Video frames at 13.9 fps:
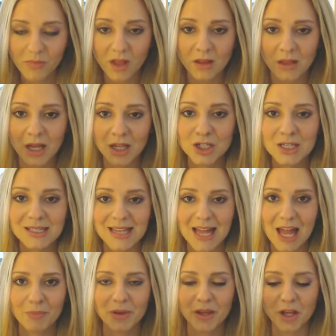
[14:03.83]
not just
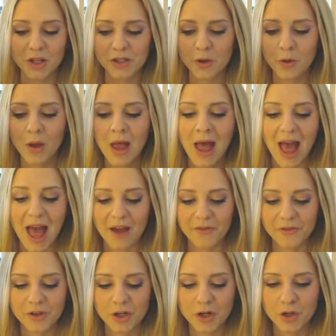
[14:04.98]
that, but also
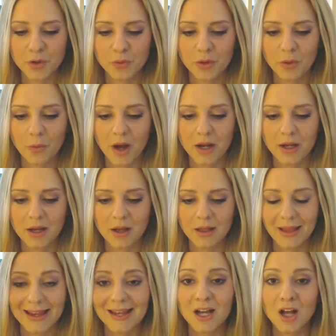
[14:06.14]
after you will want to
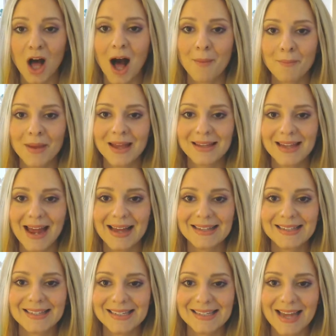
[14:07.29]
like comb it
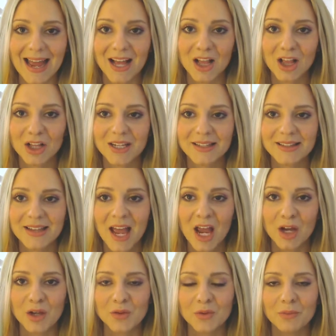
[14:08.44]
and detangle it,
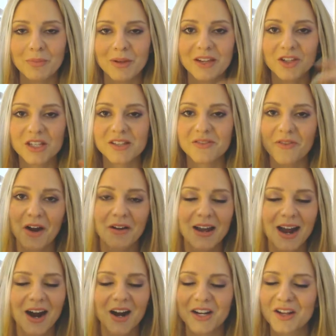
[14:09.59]
it will be just very
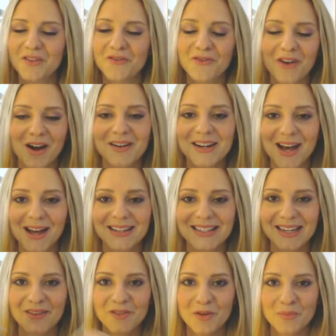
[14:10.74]
hard and very naughty
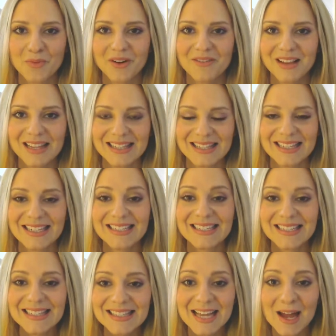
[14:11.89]
if you previously
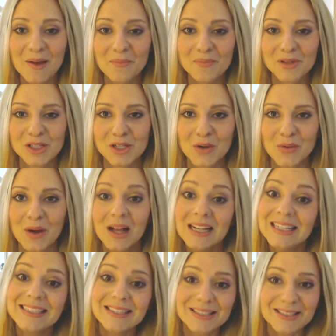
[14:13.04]
teased them. So
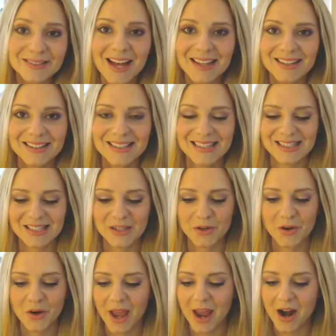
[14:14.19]
do not do this to
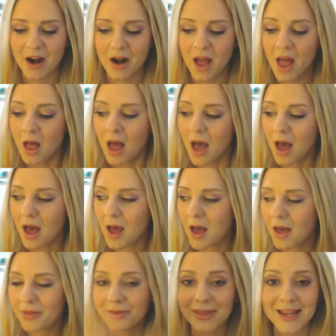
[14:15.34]
your hair.
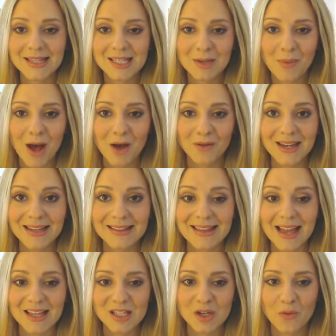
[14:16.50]
And that's about it.
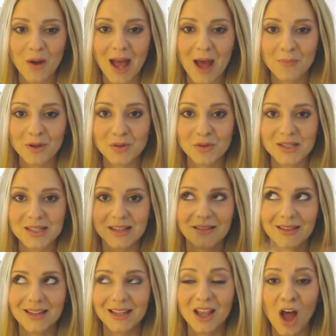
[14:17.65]
That's a wrap. It was a
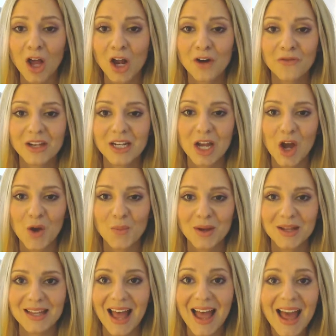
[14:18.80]
little longer video,
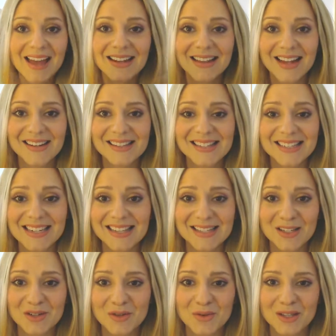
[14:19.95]
but I had a lot of
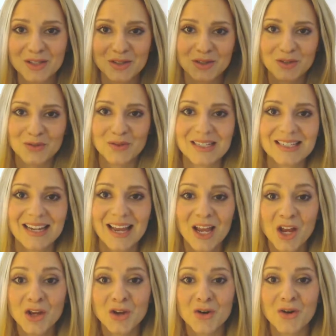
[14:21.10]
suggestions what to do with
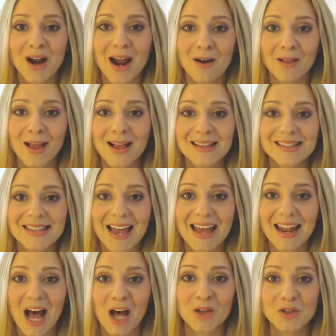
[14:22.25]
your hair loss
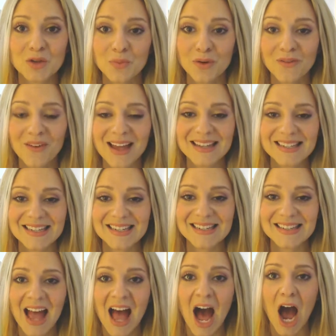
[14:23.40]
and how to prevent
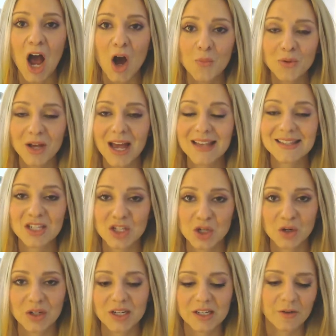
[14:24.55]
it. I hope you guys
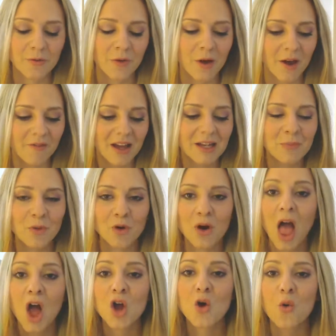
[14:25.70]
enjoyed it. If you have any more
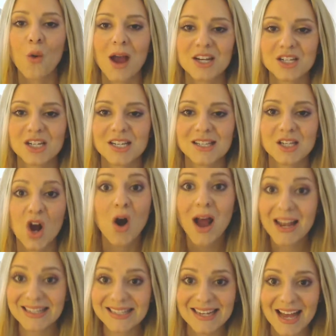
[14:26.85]
questions or
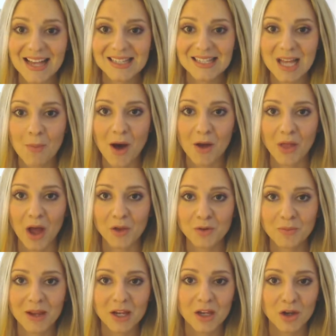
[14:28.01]
ideas about how to
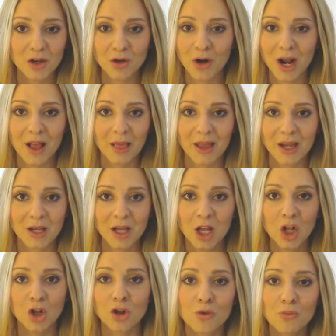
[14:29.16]
make your hair like
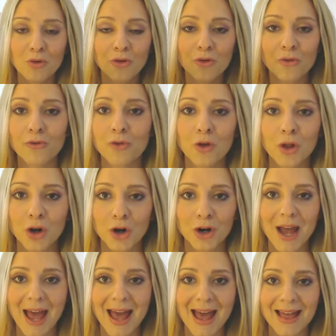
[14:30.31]
look more
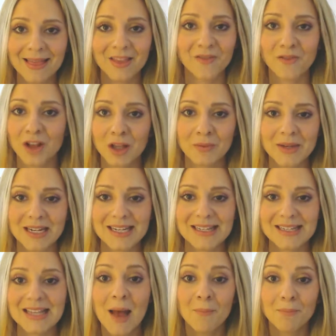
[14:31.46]
fuller and
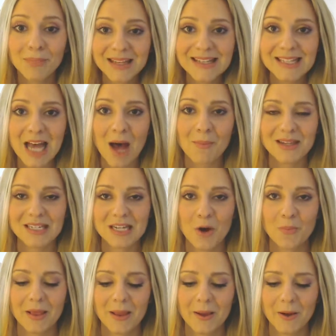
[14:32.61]
voluminous, please comment
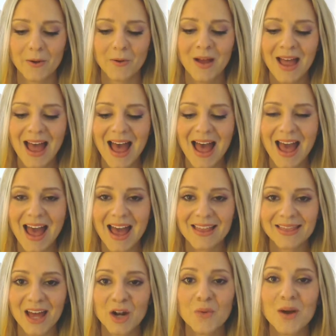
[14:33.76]
down below.
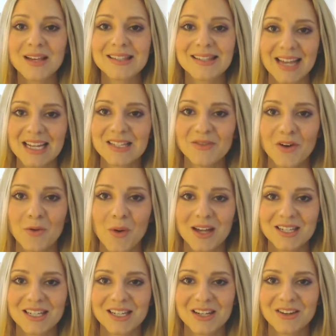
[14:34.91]
And otherwise, thanks for
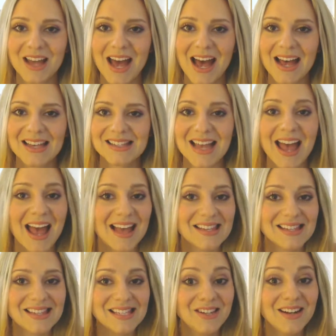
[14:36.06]
watching, you guys, and
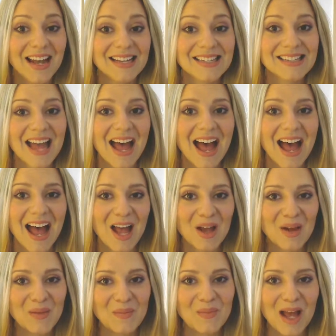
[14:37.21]
see you next
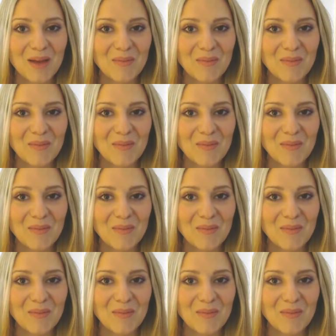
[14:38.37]
time. Bye